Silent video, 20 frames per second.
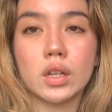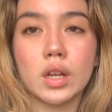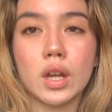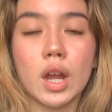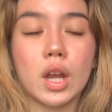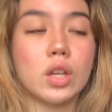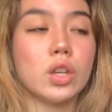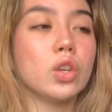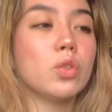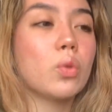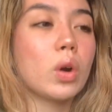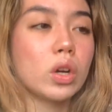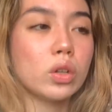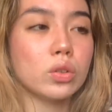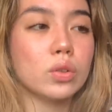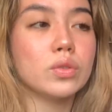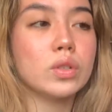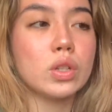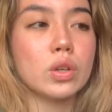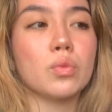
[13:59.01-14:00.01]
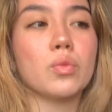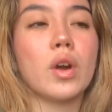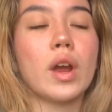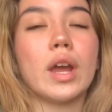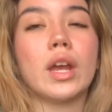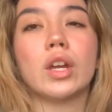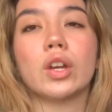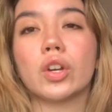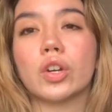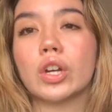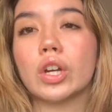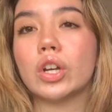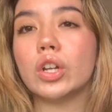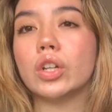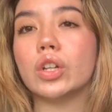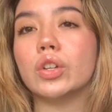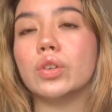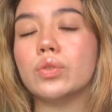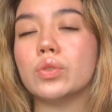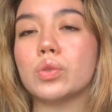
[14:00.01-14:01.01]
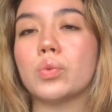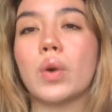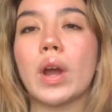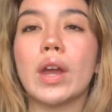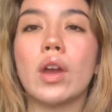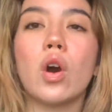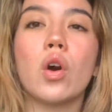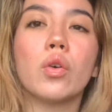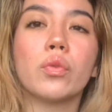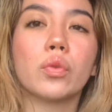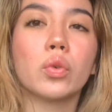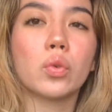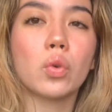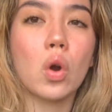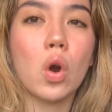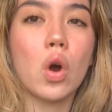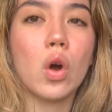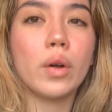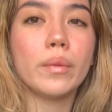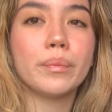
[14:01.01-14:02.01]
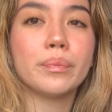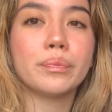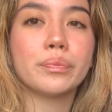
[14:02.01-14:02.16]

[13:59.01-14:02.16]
and you are losing weight, you're gonna lose weight overall.